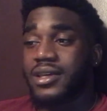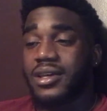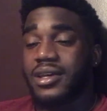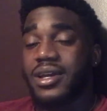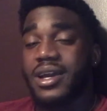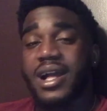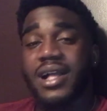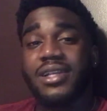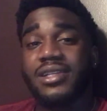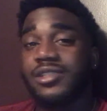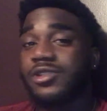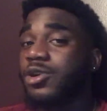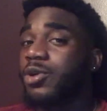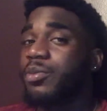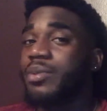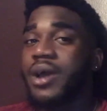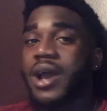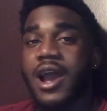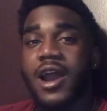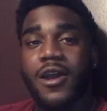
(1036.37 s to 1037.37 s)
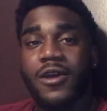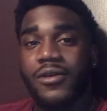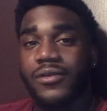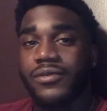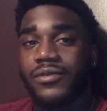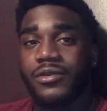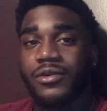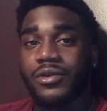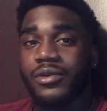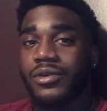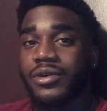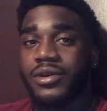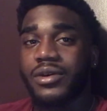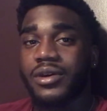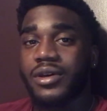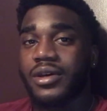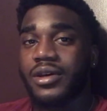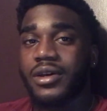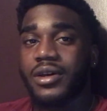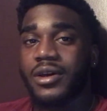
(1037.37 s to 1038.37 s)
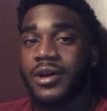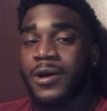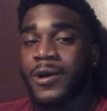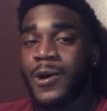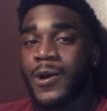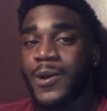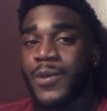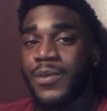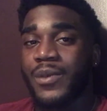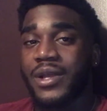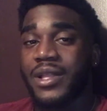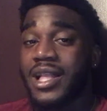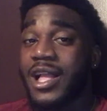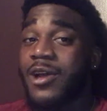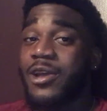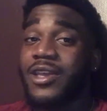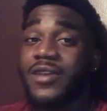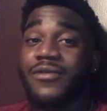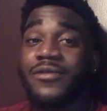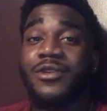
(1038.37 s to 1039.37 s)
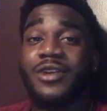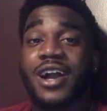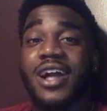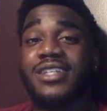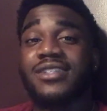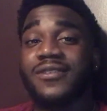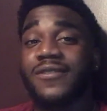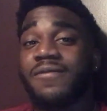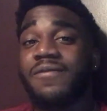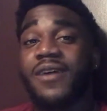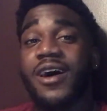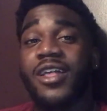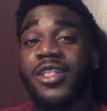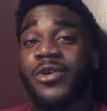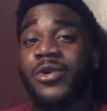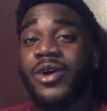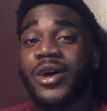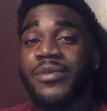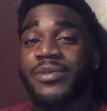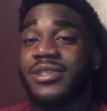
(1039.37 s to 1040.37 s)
God is so powerful. And I'll give you guys a follow up.